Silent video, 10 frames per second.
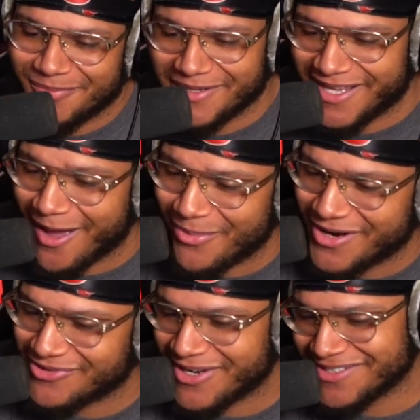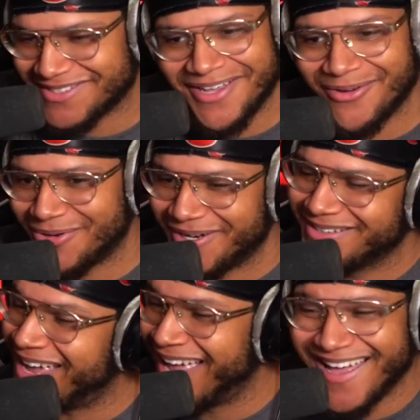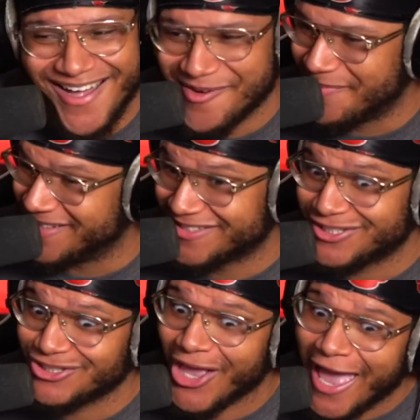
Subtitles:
My copyright strike just stuck on it. I'll be sick.